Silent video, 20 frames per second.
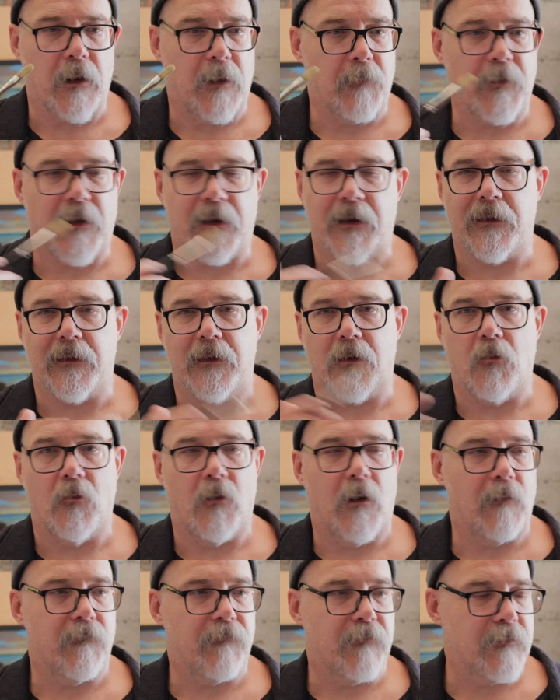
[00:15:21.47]
I'm not going to go
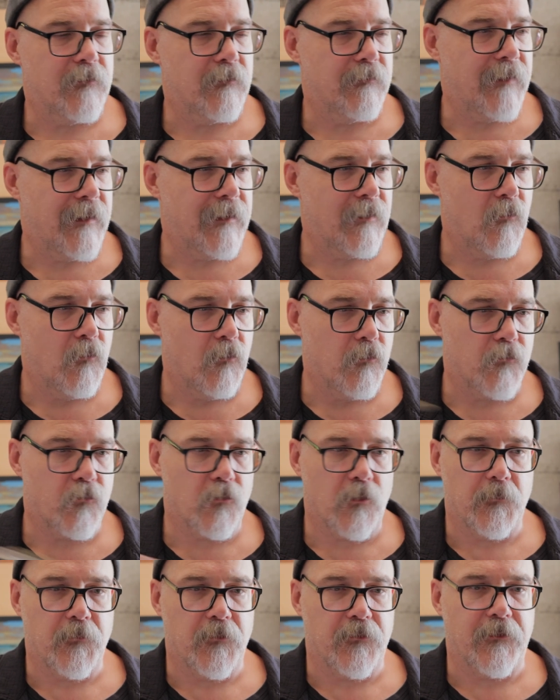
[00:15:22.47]
off into that whole
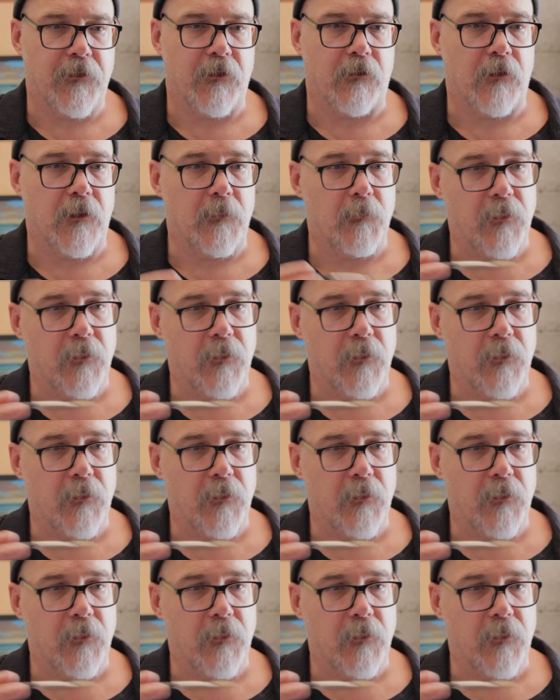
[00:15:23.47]
tributary,